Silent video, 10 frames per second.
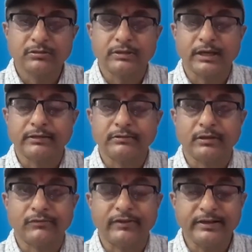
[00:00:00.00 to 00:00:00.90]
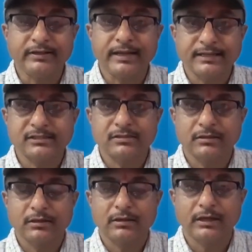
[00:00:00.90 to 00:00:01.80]
then the very next
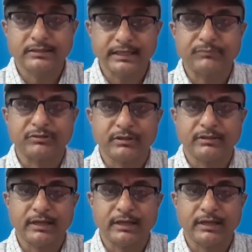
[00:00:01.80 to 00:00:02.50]
attempt